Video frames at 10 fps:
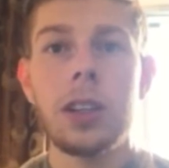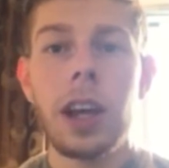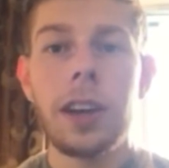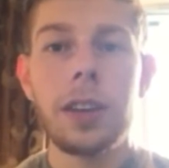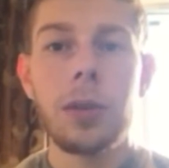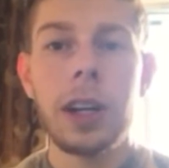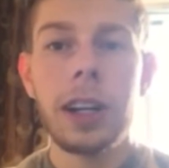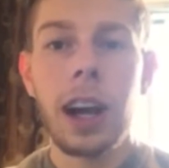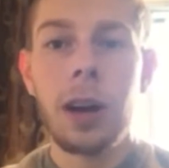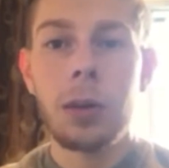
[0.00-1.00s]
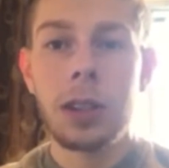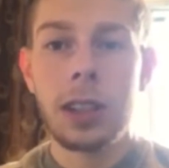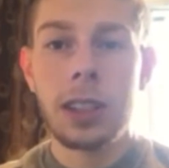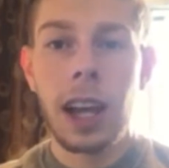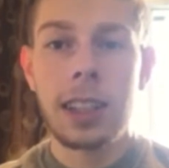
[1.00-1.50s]
Day 3 now,
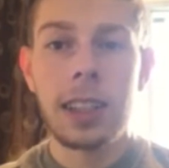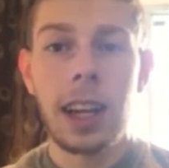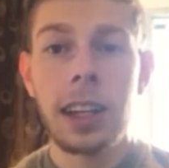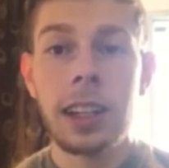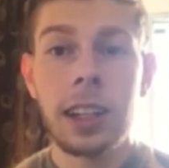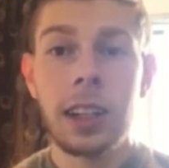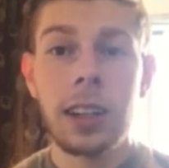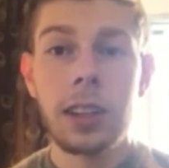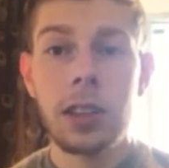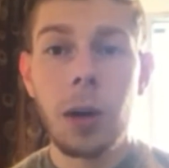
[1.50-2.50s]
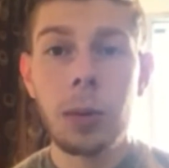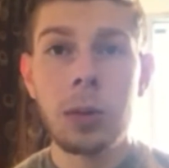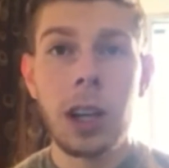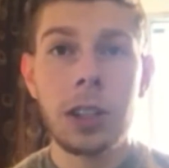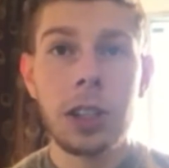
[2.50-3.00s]
it's Saturday, double
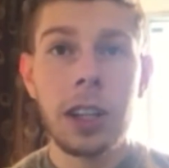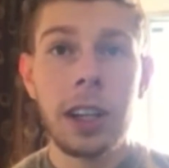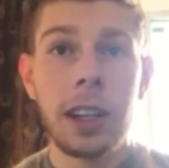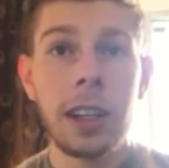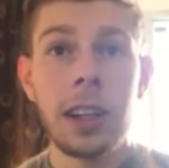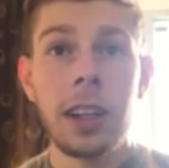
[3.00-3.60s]
session here.